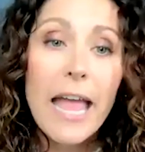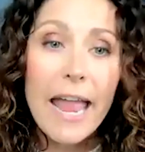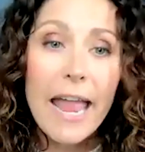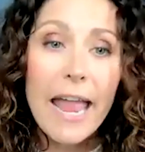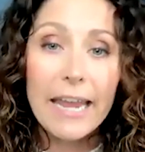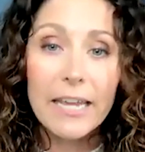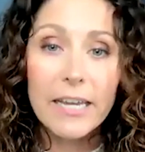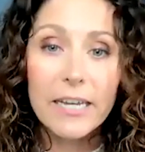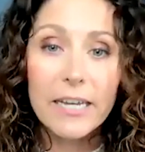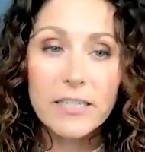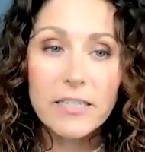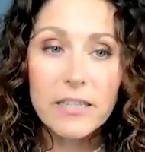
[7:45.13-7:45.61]

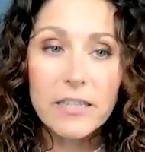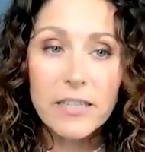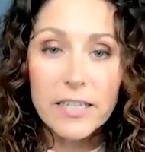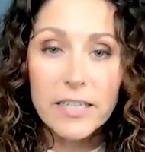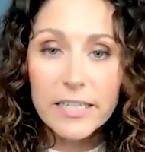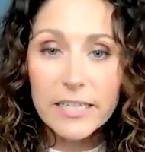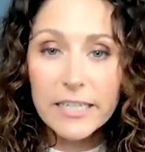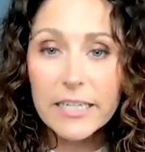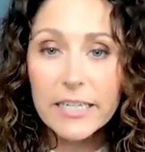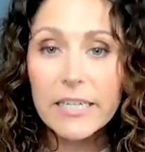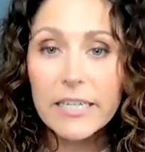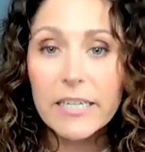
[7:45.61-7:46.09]
And the
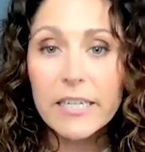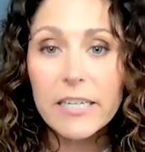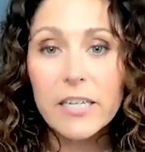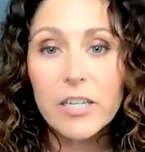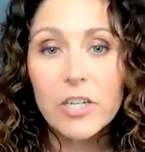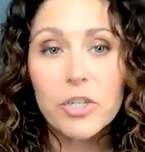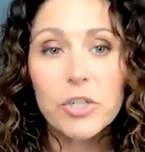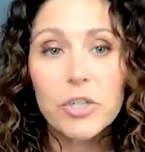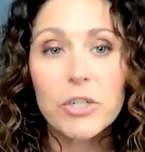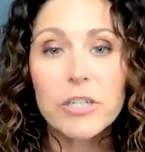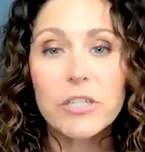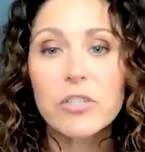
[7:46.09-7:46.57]
key
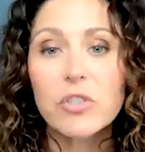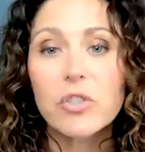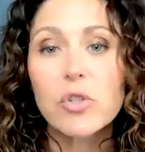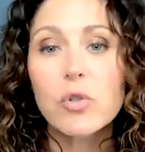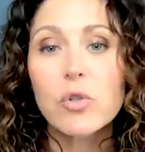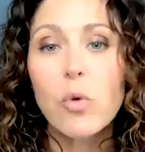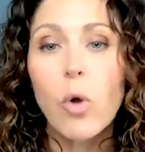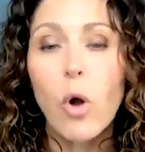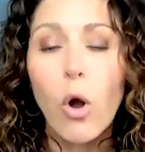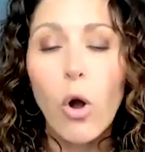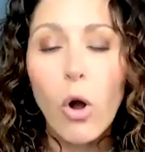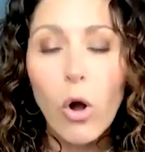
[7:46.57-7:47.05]
here is
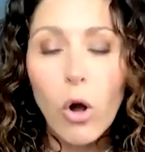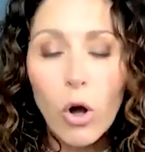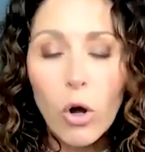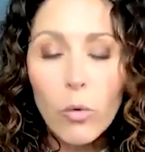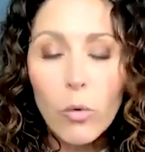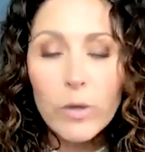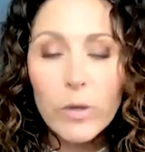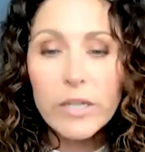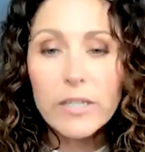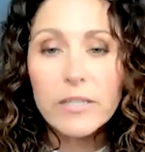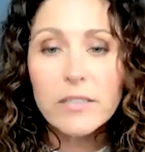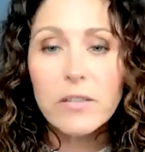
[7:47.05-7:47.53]
to
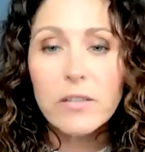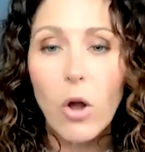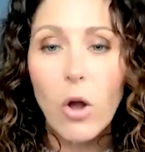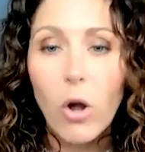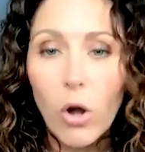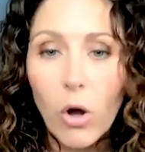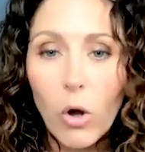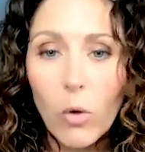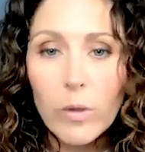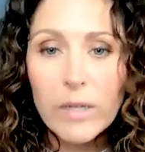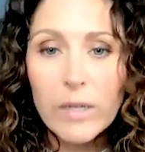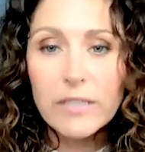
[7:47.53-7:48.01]
always,
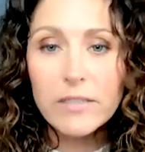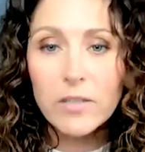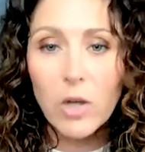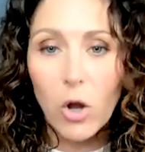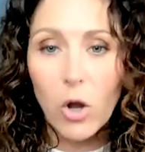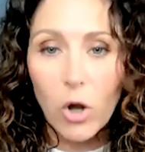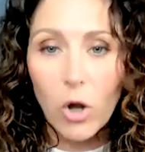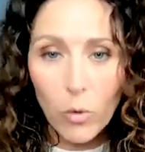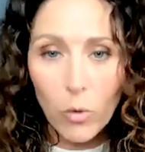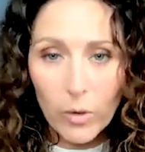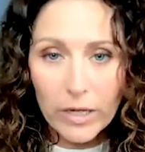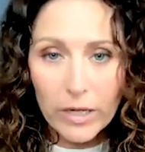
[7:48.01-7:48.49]
always,
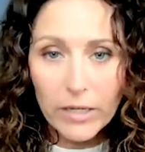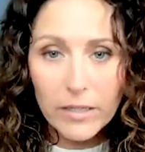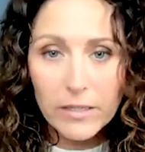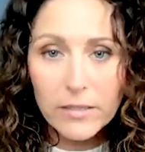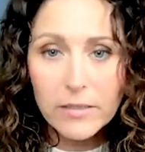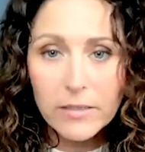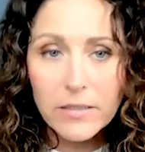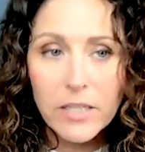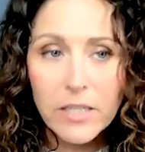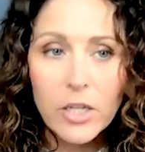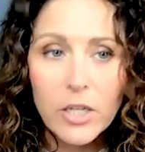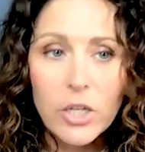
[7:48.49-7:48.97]

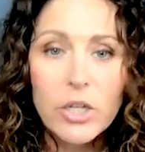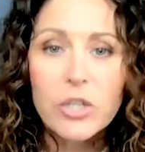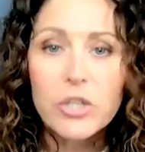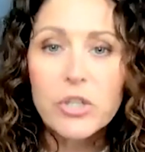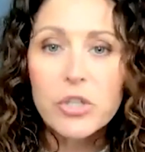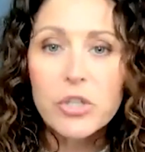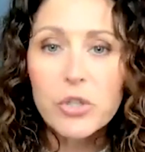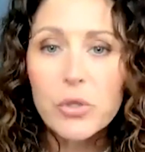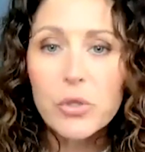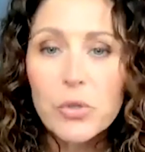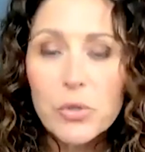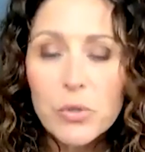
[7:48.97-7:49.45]
always
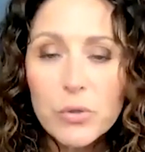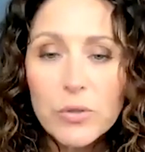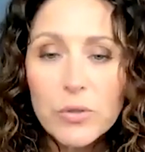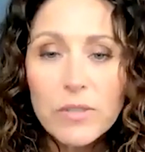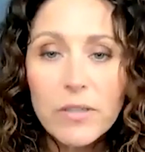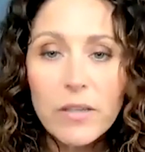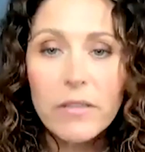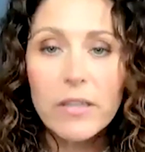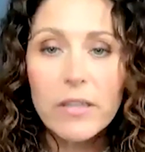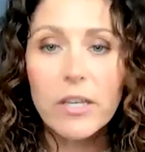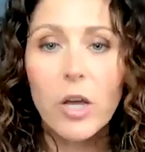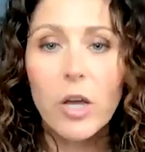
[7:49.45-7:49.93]

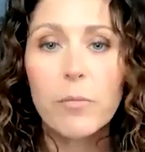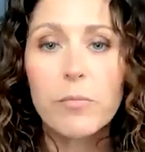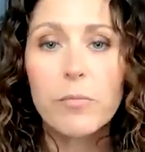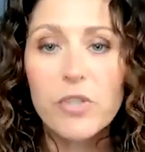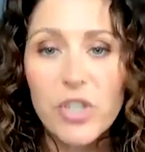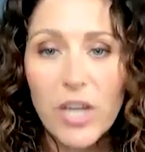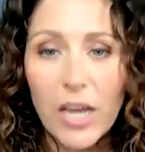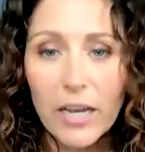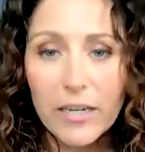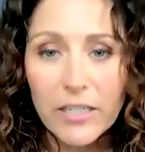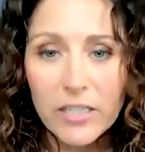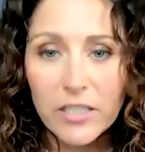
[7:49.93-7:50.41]
choose the
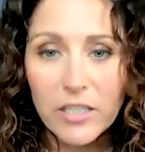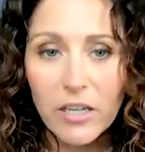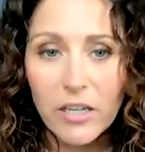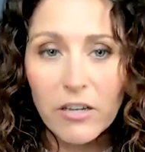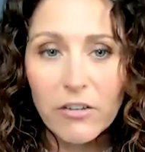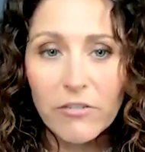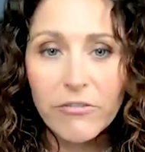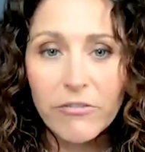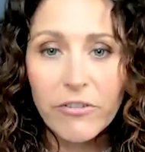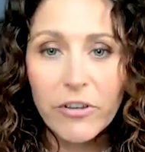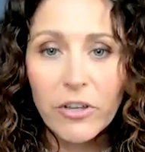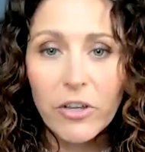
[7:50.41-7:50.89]

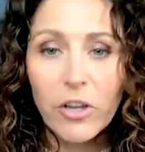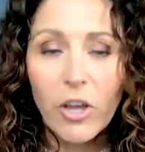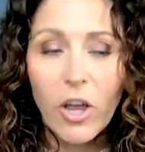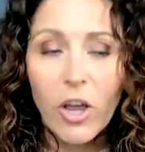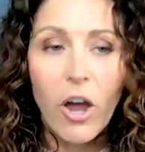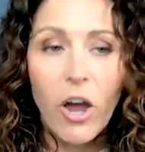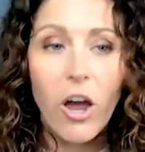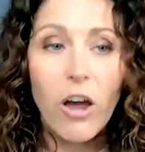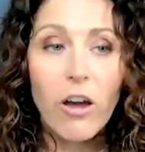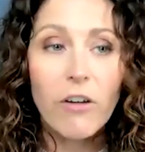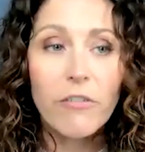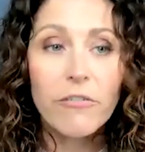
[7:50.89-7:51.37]
objective
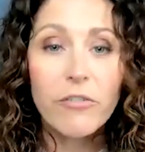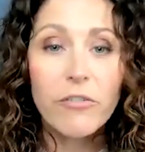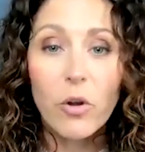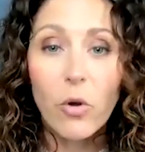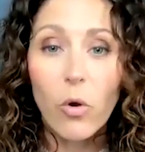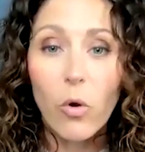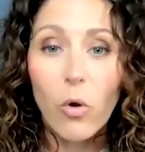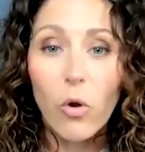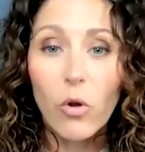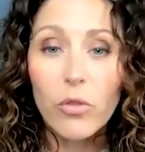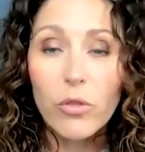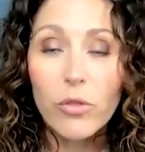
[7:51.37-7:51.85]
of
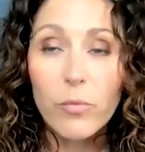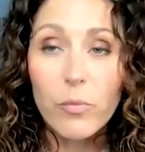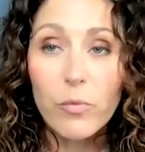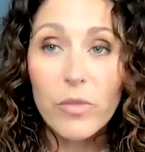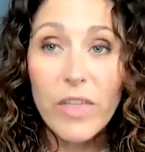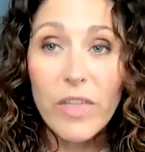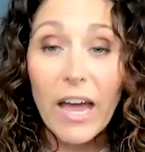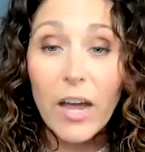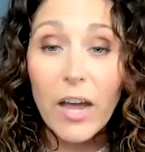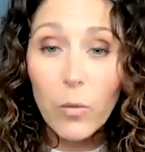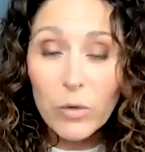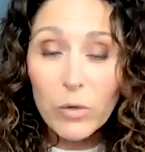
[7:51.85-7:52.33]

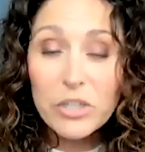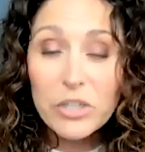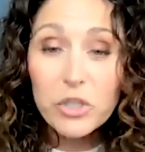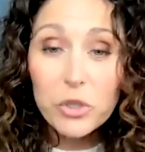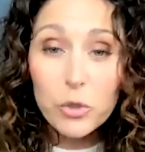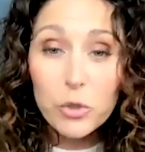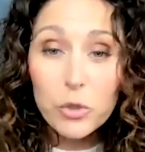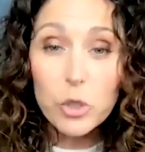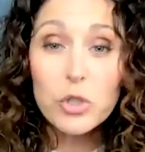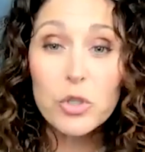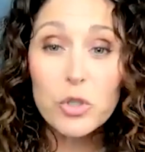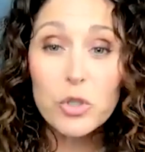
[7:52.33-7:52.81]
that which
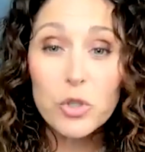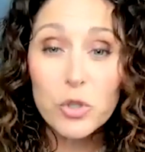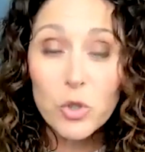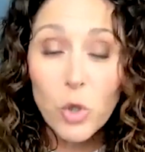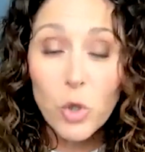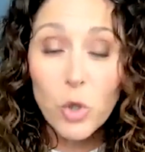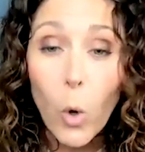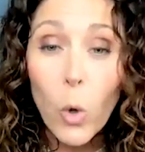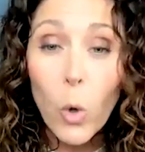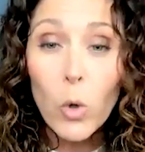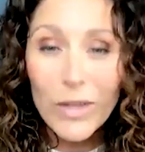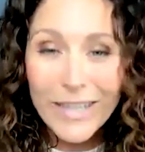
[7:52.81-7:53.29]
your
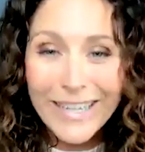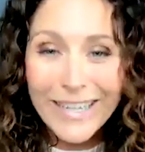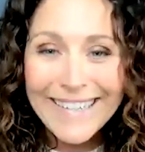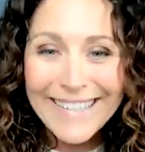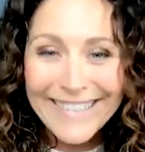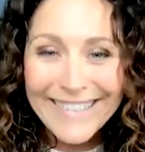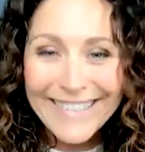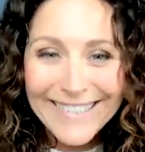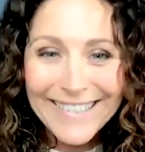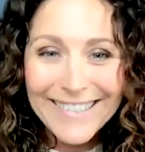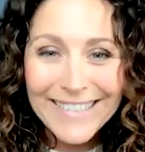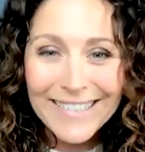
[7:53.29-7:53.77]
goal
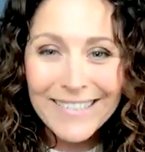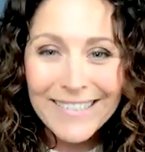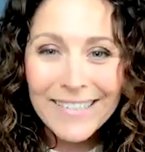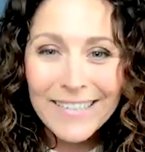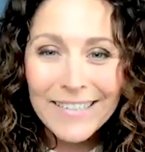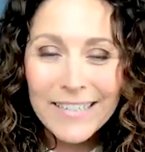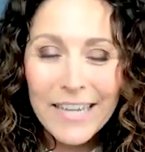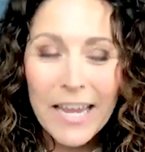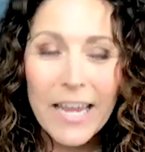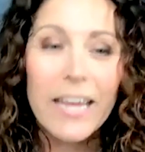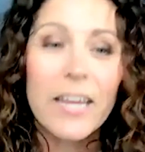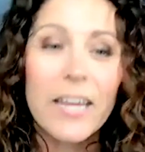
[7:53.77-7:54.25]
is.
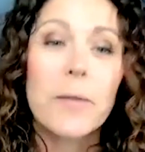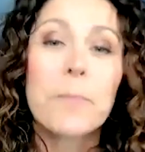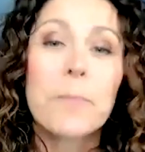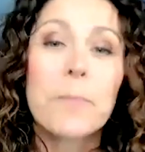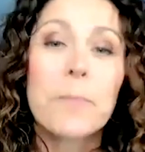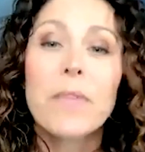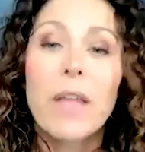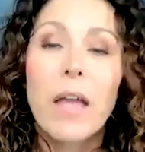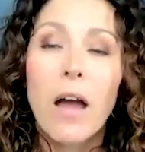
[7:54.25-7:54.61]
Okay.